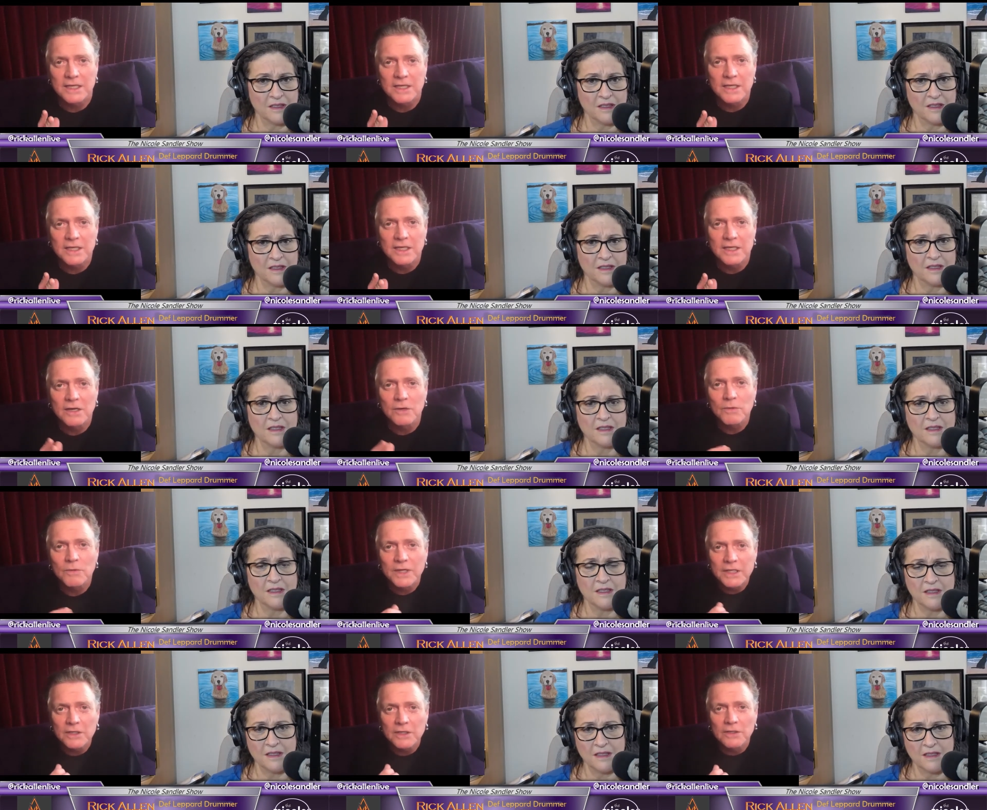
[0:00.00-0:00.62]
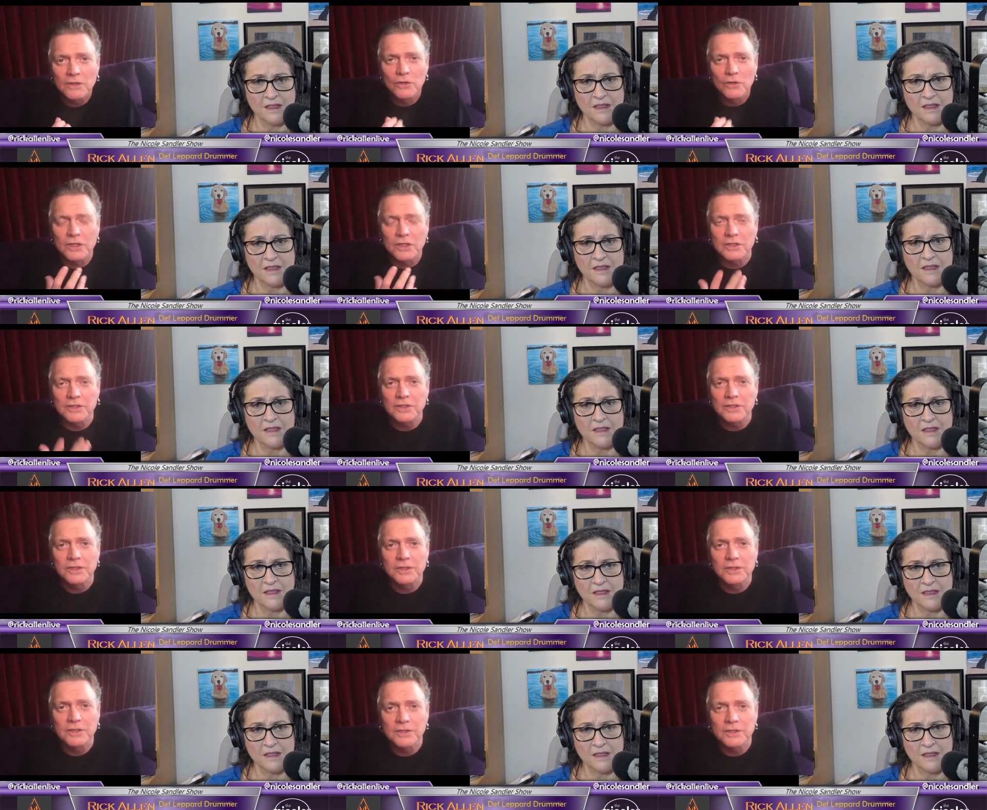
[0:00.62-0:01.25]
Speaker 1: You know, when you look at
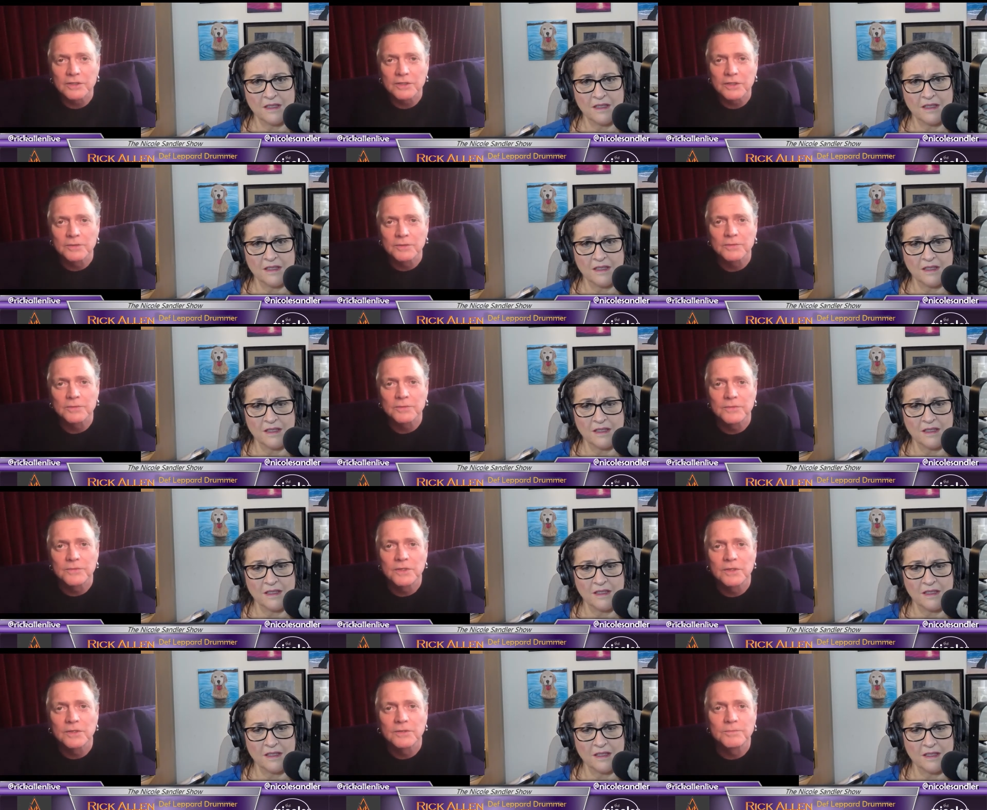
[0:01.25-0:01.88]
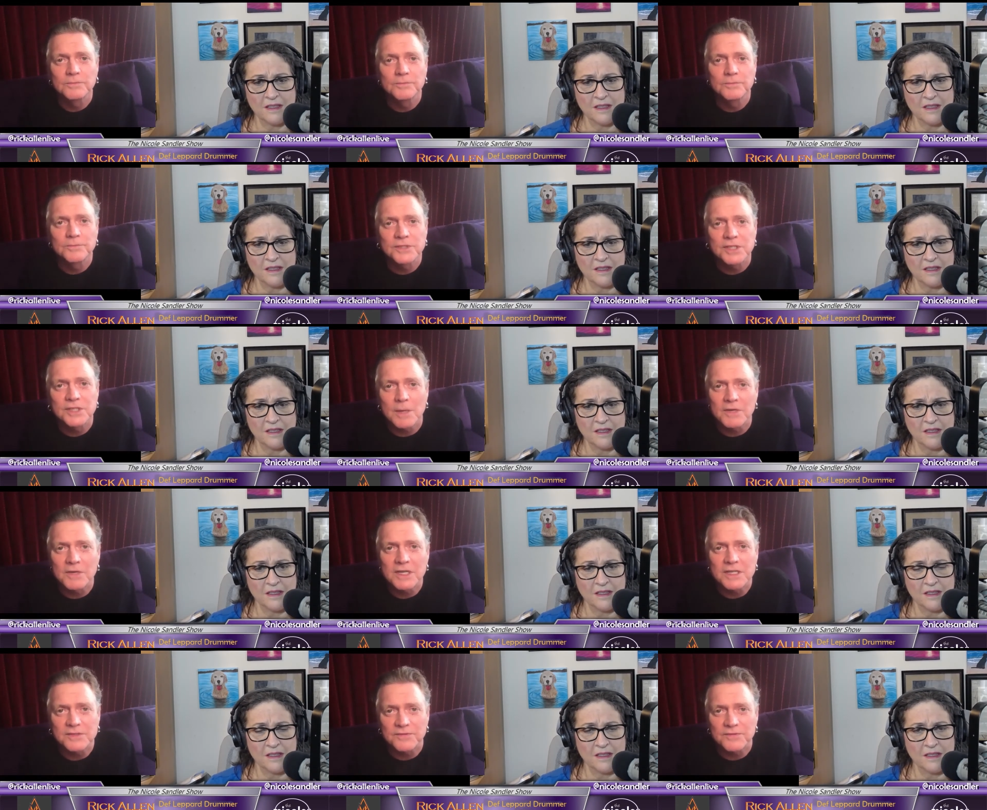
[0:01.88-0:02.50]
the
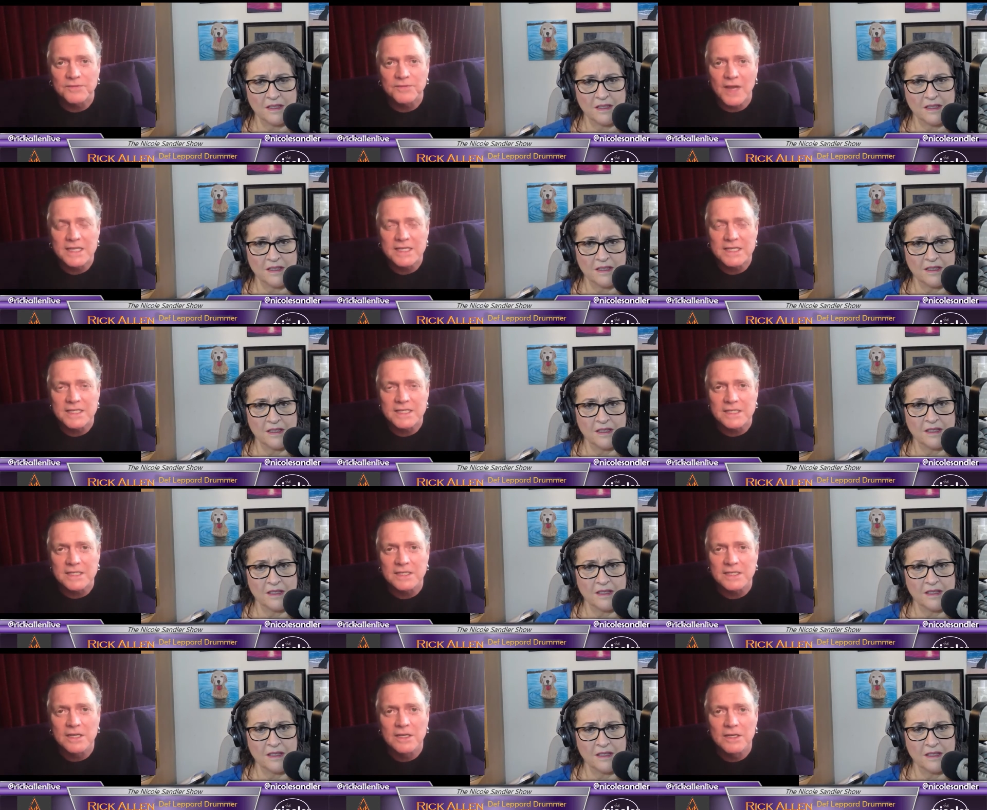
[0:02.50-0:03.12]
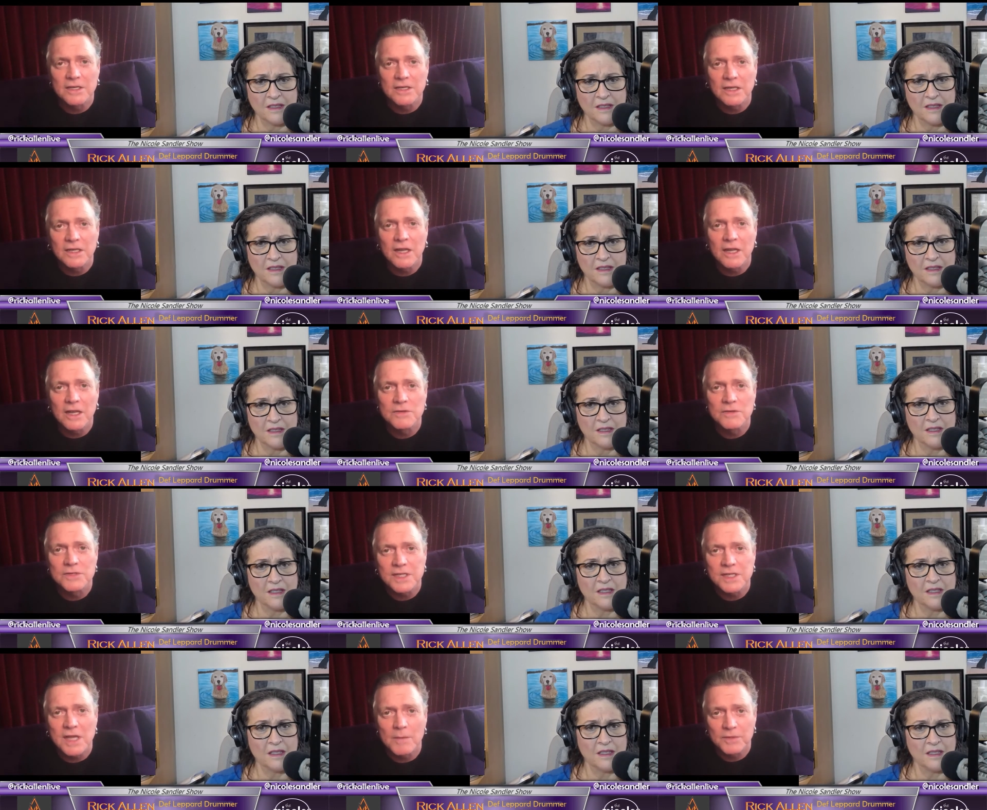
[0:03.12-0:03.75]
somebody's face close
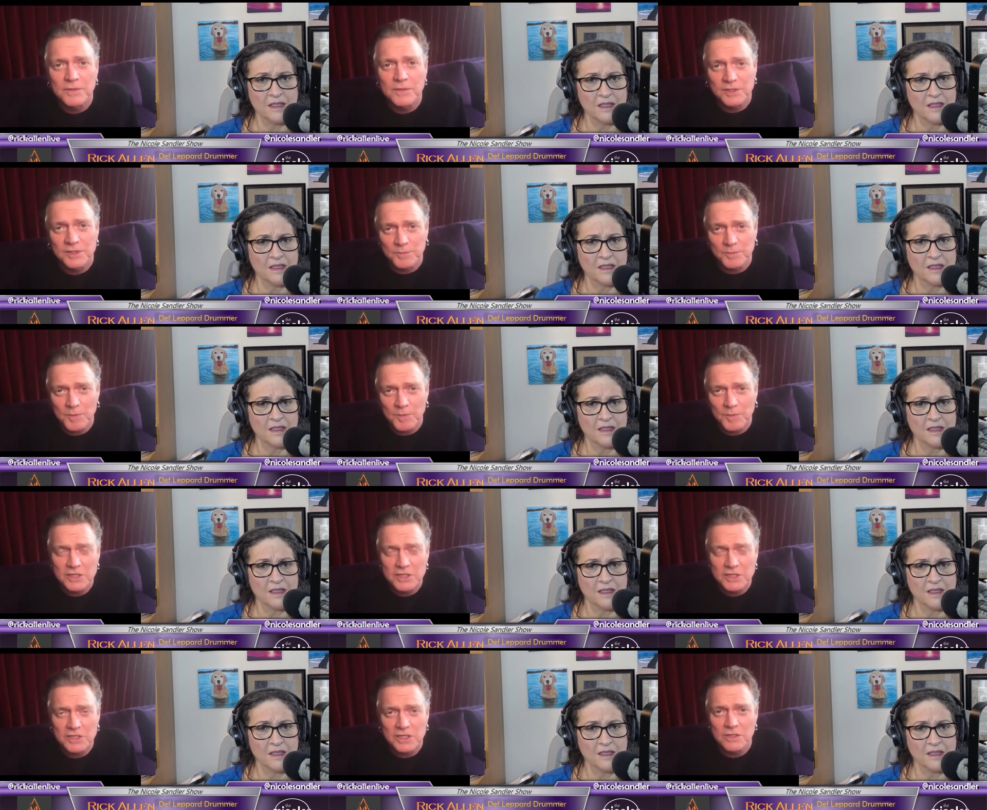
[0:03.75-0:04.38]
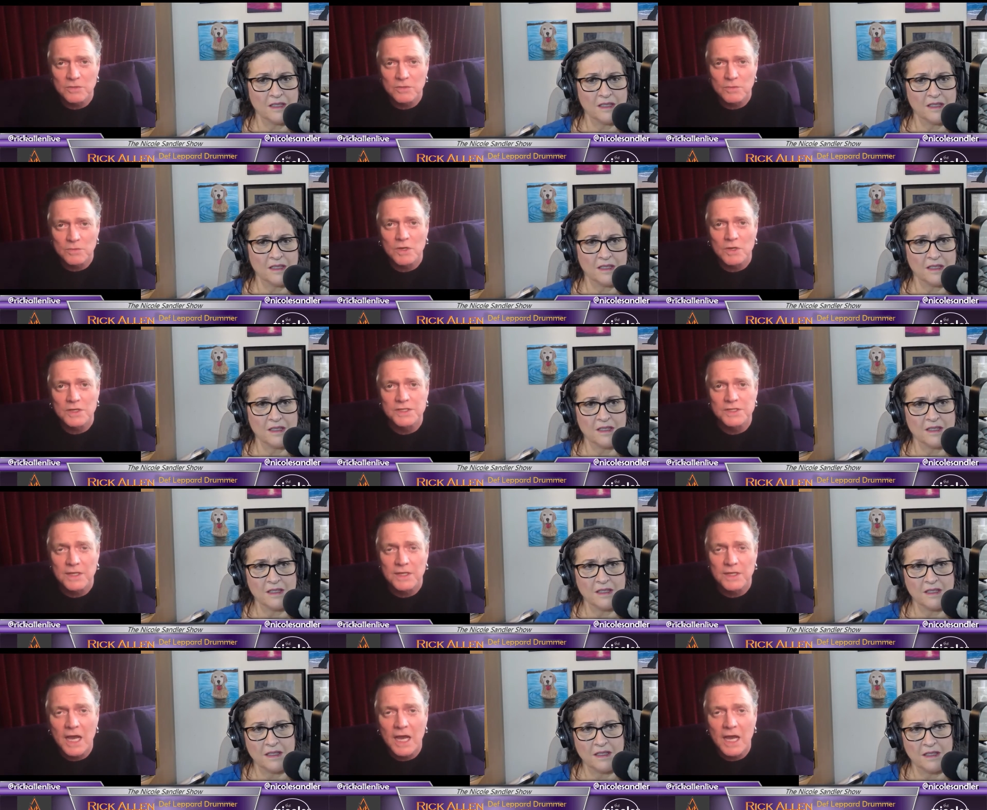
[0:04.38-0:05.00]
up, especially the ones that
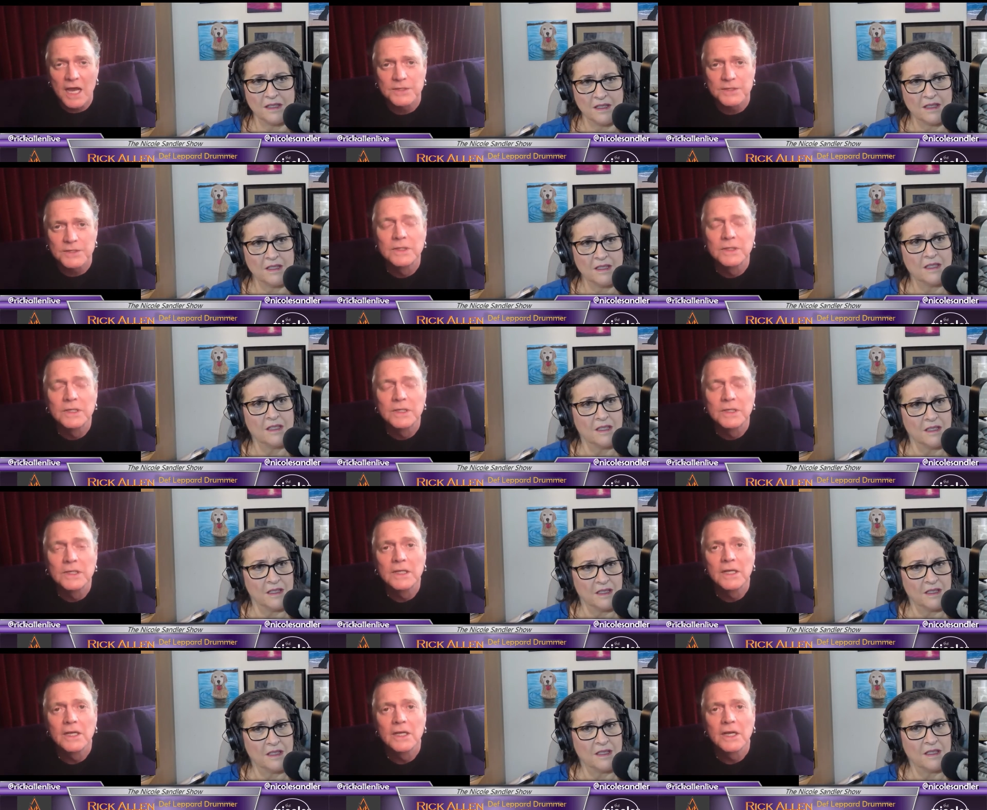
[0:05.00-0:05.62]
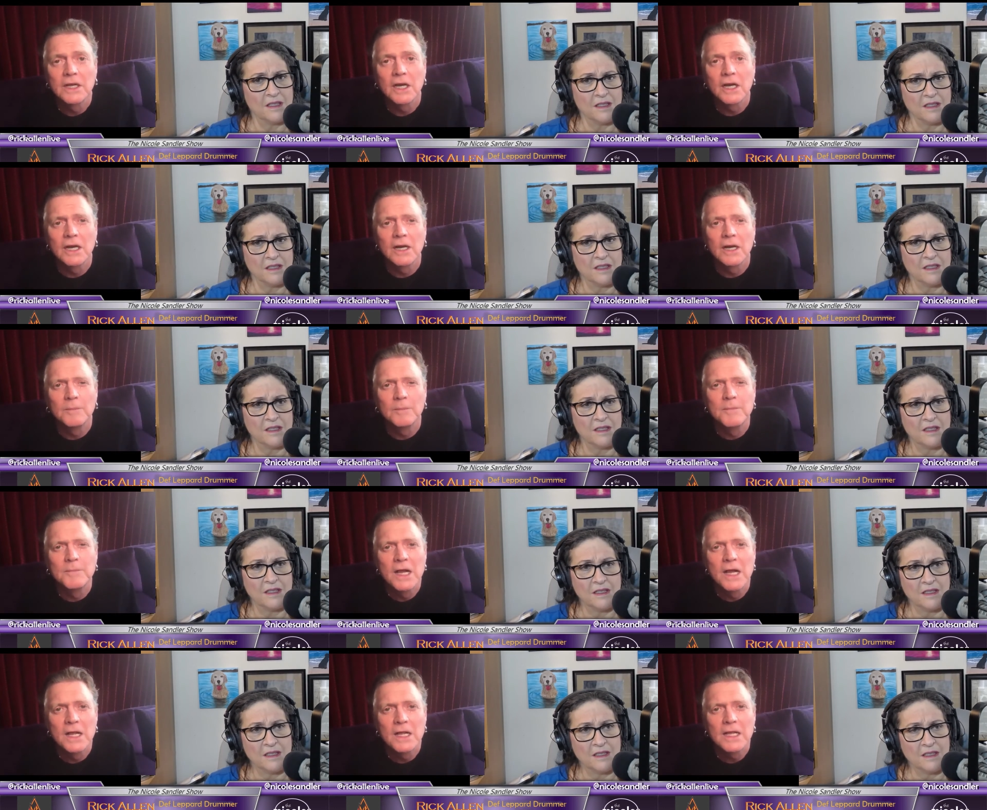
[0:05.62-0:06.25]
I do,
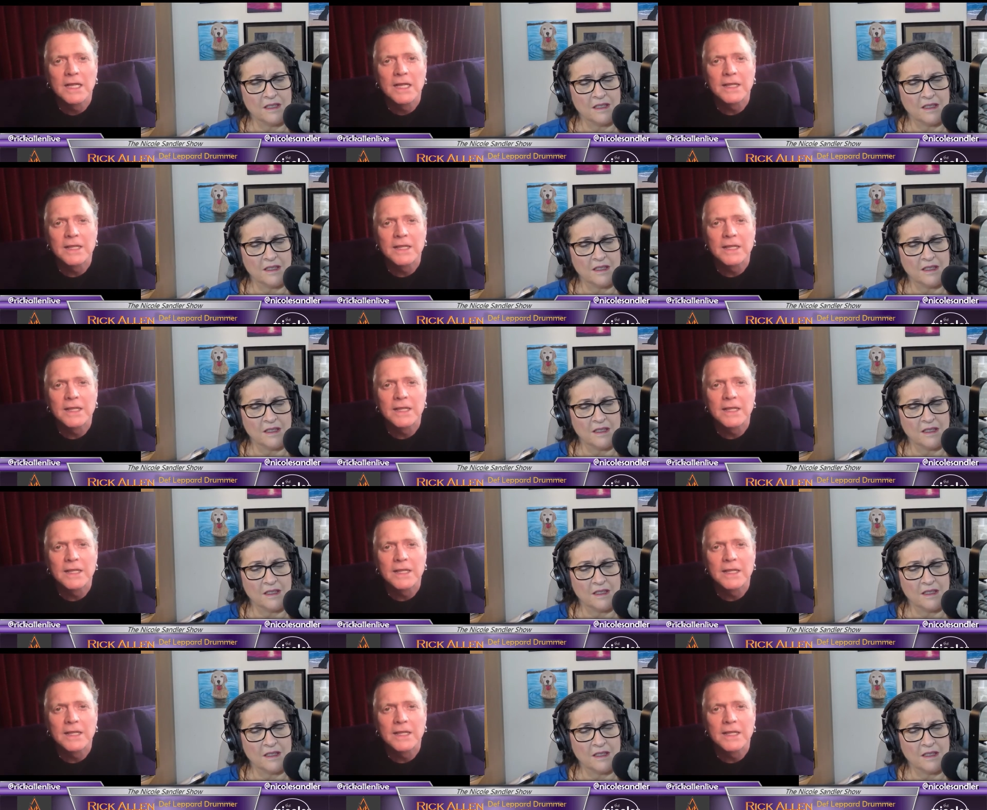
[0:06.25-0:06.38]
they